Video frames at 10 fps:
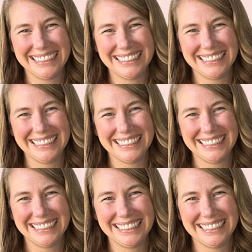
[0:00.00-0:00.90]

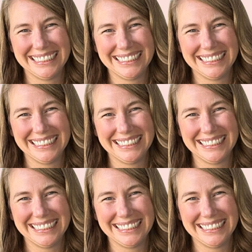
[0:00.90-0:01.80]

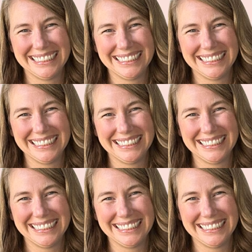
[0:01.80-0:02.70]

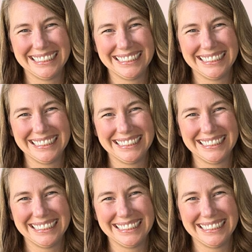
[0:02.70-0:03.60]

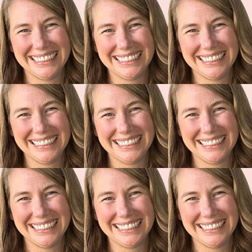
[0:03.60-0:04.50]

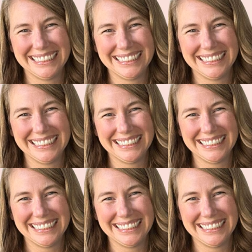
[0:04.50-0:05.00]
This is a still picture; no speech is visible.